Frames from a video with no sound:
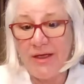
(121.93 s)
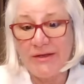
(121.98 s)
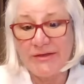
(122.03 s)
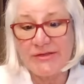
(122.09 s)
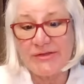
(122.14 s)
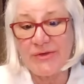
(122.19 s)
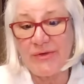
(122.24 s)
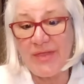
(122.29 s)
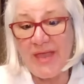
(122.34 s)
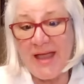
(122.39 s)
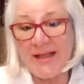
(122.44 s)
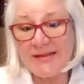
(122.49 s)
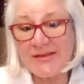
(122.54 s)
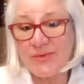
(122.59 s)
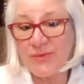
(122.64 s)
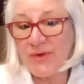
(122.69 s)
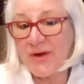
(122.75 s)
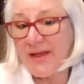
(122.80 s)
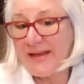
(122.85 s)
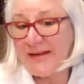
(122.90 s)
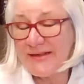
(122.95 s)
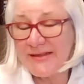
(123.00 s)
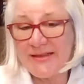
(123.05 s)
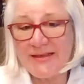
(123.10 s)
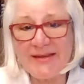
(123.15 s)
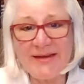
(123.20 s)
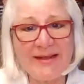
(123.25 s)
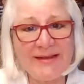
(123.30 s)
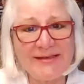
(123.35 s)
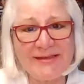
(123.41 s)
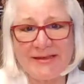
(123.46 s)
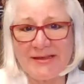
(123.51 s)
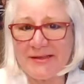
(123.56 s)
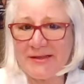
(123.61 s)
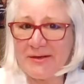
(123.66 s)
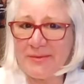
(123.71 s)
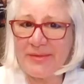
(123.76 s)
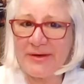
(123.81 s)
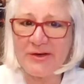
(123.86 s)
So that's what I did. I did a
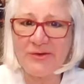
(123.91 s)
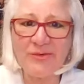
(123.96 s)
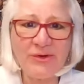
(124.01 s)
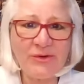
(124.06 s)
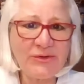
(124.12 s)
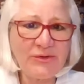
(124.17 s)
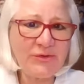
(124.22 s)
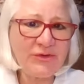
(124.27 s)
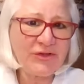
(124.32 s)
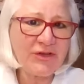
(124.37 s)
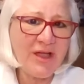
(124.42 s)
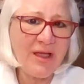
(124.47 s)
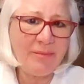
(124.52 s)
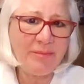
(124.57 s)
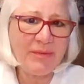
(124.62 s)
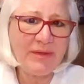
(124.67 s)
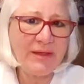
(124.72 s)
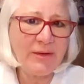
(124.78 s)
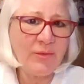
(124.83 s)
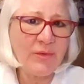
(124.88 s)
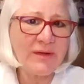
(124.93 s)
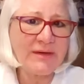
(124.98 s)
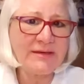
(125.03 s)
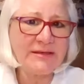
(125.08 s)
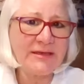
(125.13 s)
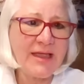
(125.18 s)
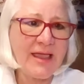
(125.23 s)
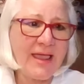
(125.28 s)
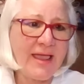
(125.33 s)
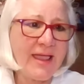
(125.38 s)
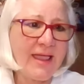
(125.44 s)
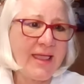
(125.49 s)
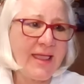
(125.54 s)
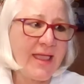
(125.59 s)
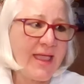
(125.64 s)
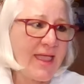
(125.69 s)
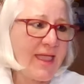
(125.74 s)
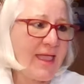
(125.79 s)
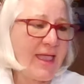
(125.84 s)
little bit of grocery shopping one
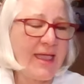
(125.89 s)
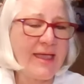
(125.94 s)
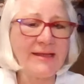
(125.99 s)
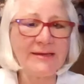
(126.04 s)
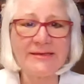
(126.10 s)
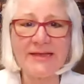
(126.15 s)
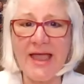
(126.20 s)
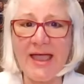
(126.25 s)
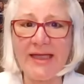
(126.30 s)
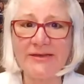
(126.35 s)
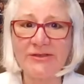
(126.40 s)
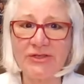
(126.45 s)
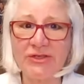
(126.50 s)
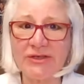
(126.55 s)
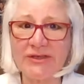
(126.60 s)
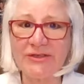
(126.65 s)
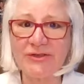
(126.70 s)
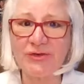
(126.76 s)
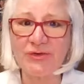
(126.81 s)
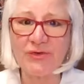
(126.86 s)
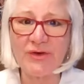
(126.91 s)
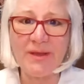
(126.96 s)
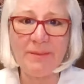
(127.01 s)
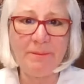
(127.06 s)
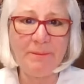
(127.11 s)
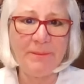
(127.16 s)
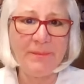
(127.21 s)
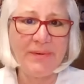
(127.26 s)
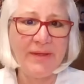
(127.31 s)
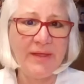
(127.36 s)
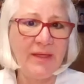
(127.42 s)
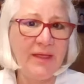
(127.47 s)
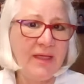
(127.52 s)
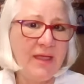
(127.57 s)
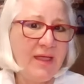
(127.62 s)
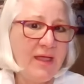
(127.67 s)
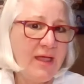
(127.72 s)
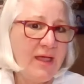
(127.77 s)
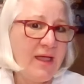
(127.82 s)
day, and I took a trip
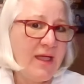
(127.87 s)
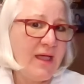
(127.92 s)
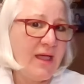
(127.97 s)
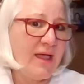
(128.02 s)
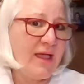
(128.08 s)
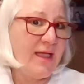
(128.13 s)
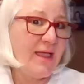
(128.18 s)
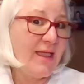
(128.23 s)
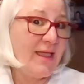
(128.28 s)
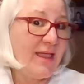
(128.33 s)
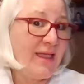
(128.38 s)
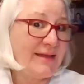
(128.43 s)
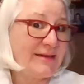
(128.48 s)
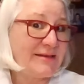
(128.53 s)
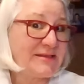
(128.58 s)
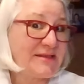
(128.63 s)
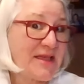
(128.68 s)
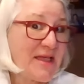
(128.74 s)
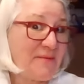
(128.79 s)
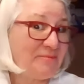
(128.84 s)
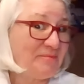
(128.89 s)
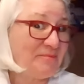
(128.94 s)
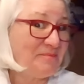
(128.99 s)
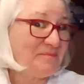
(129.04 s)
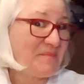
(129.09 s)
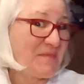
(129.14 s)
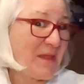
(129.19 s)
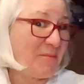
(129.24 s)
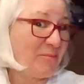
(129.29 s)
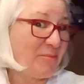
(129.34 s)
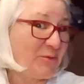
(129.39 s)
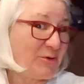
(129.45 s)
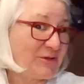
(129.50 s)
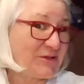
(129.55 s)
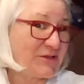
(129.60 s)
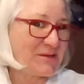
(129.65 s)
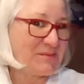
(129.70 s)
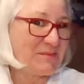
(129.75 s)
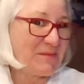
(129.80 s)
and
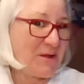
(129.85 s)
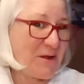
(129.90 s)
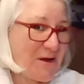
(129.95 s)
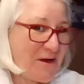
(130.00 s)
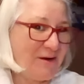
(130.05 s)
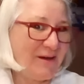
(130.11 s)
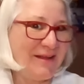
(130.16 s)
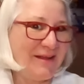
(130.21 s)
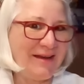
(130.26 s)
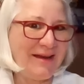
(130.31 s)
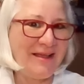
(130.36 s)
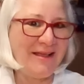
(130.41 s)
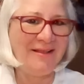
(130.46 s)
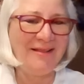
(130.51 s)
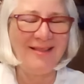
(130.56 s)
purchased some yarn, and